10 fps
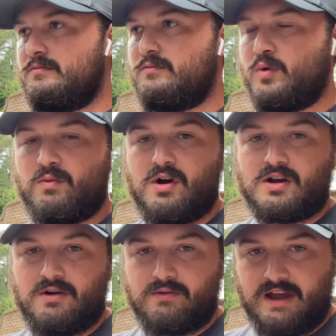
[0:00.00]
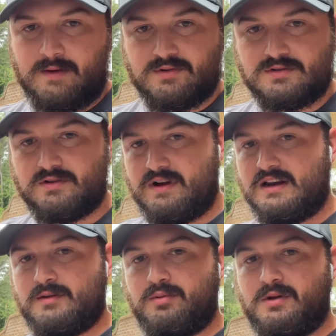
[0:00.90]
we work on campers, so if I
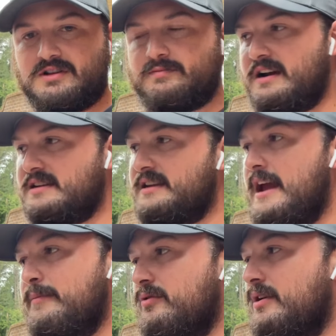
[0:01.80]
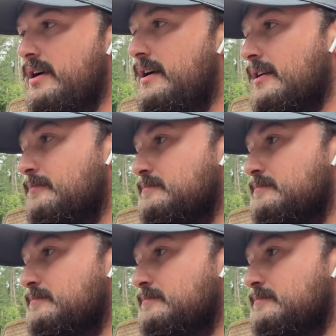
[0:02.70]
need to plug somebody's camper in